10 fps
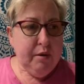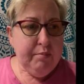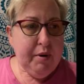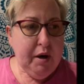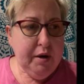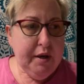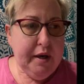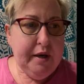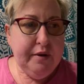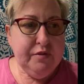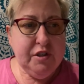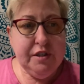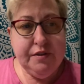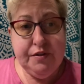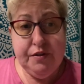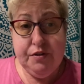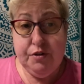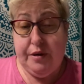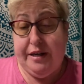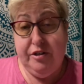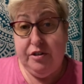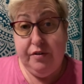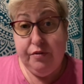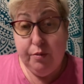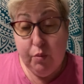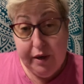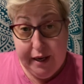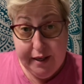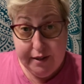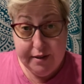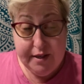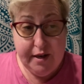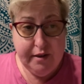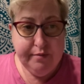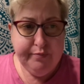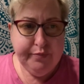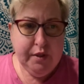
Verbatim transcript: Part of Jesus's strategy, from what I can tell,